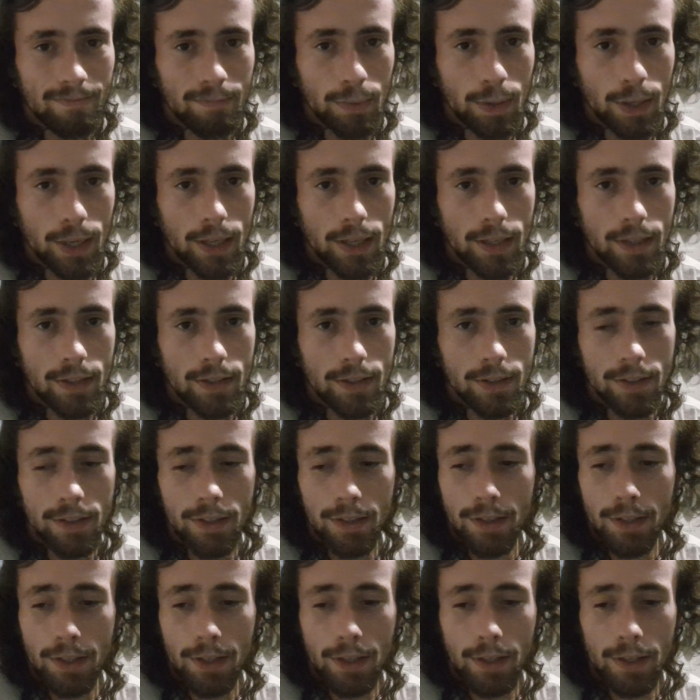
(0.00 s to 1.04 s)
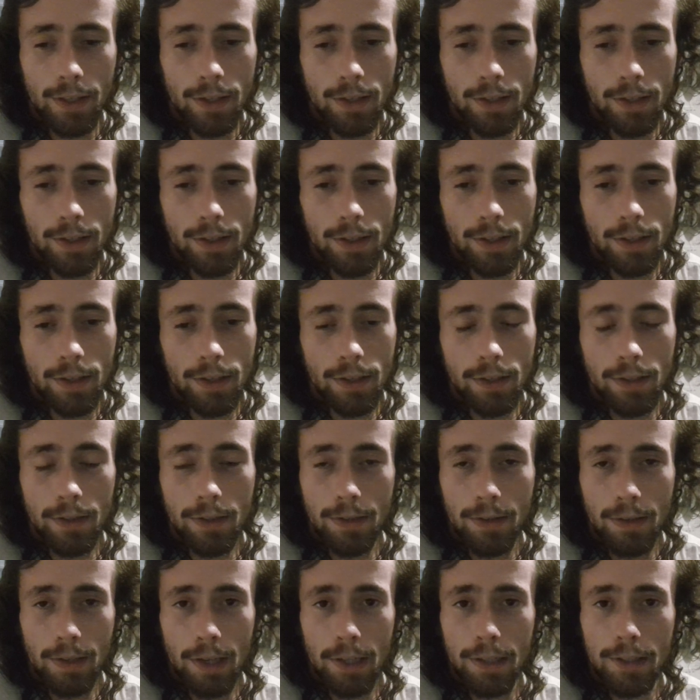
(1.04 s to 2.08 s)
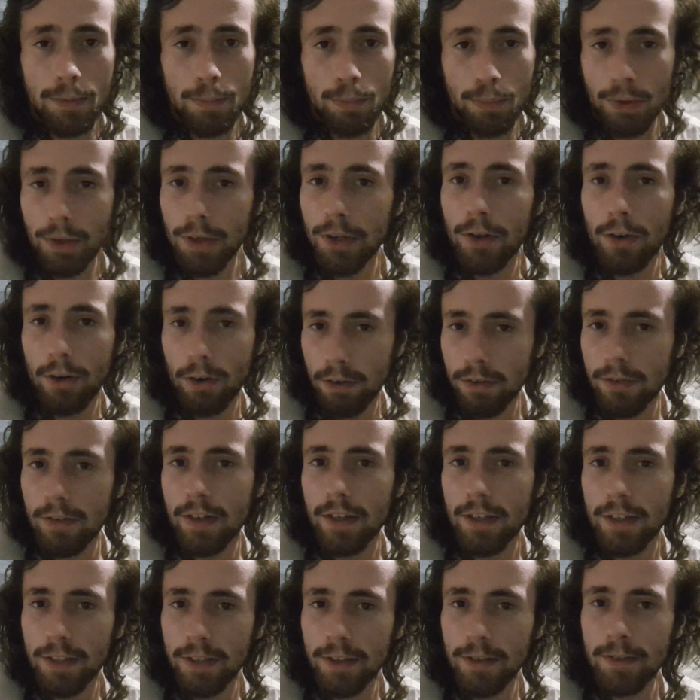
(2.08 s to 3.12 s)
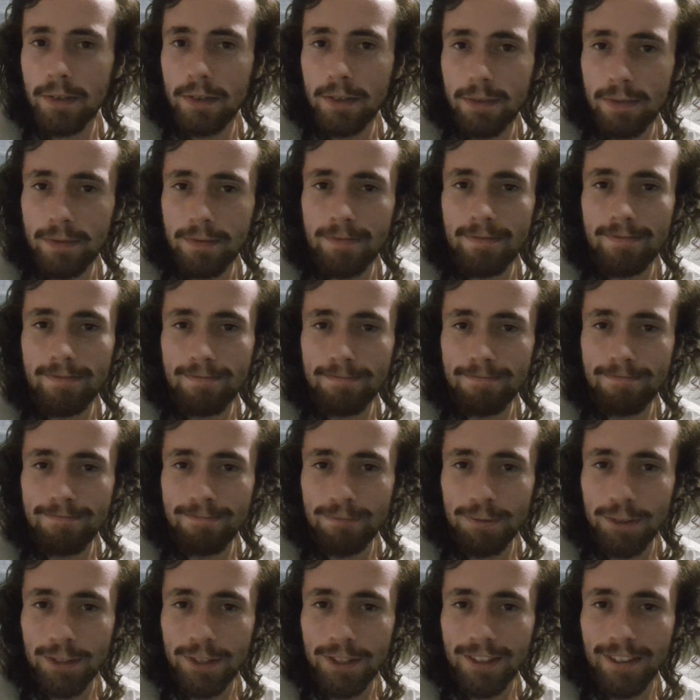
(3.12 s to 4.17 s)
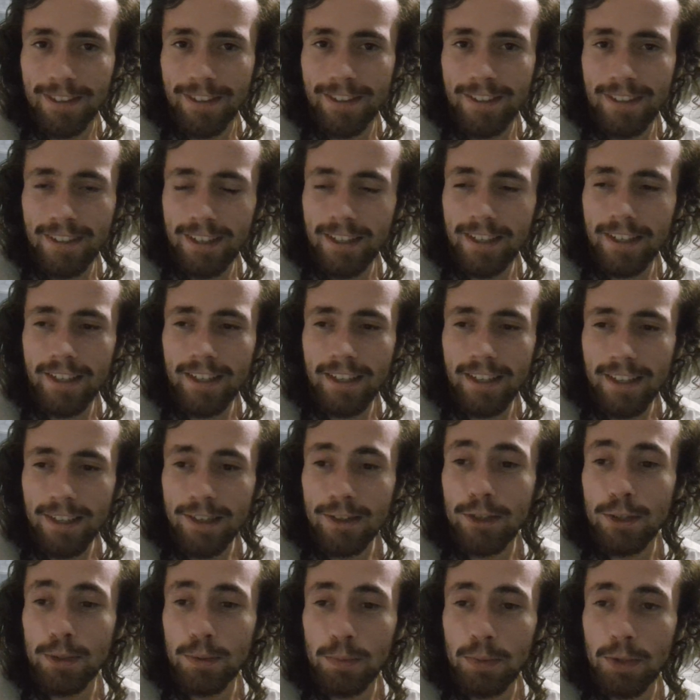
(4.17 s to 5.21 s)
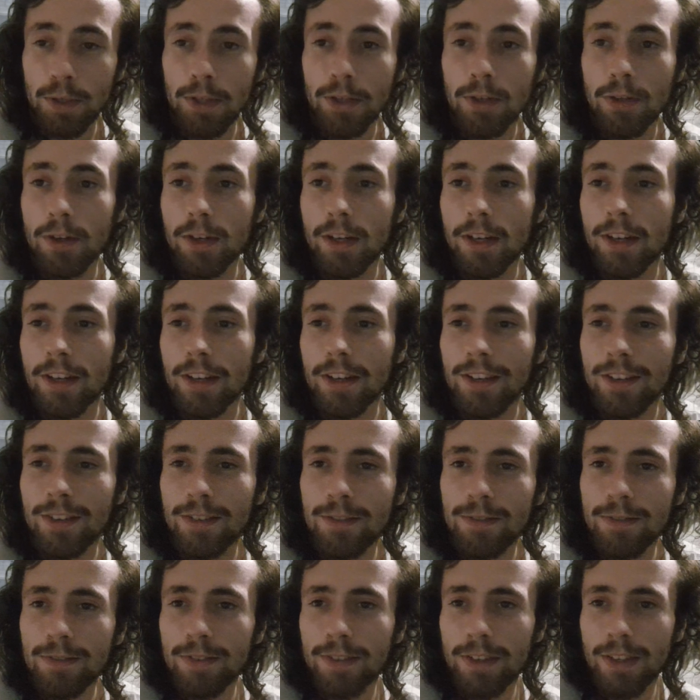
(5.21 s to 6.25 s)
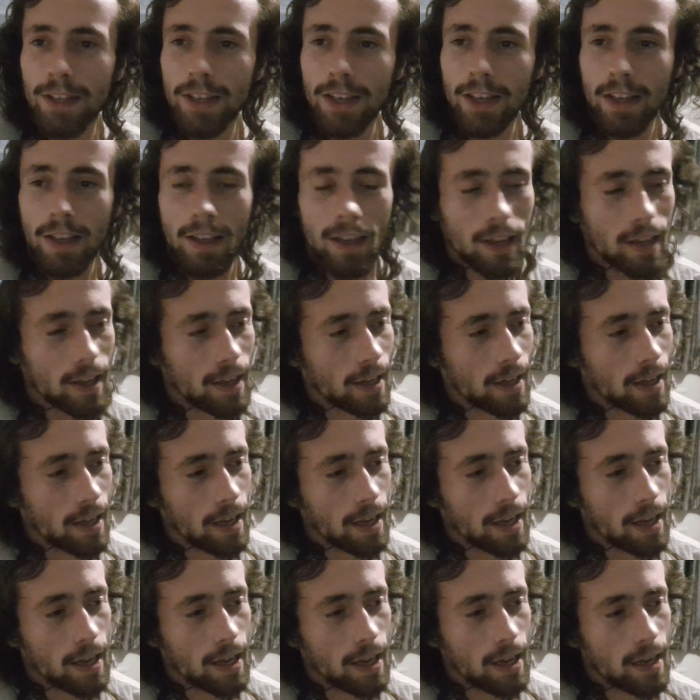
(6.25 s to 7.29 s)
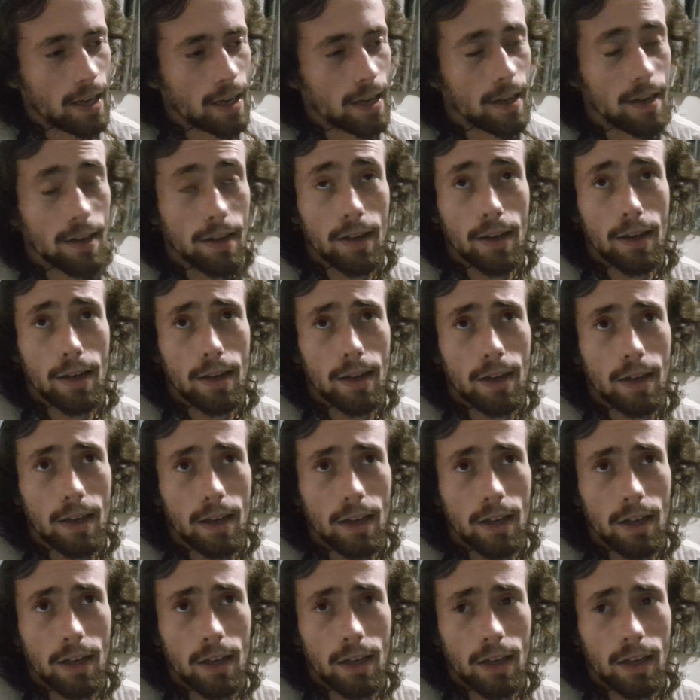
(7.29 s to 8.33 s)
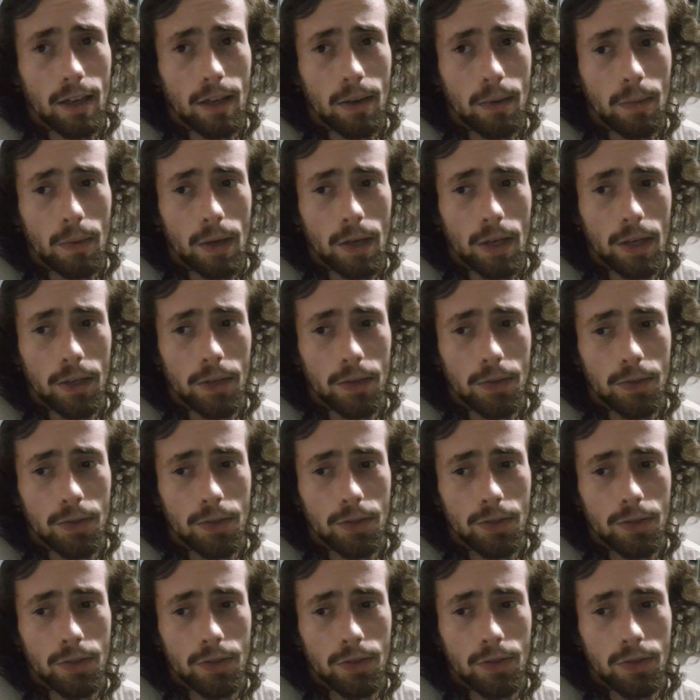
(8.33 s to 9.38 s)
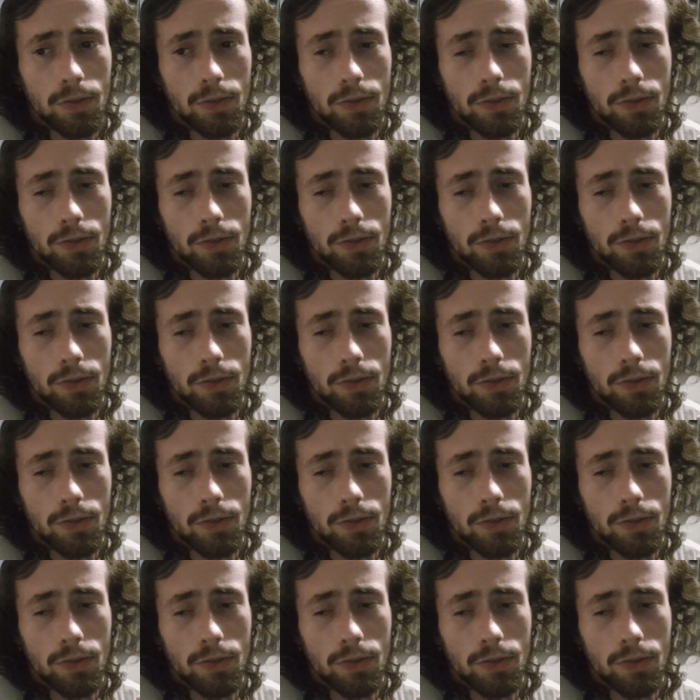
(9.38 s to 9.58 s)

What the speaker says: and that's pretty all right. So that's pretty okay. And what else?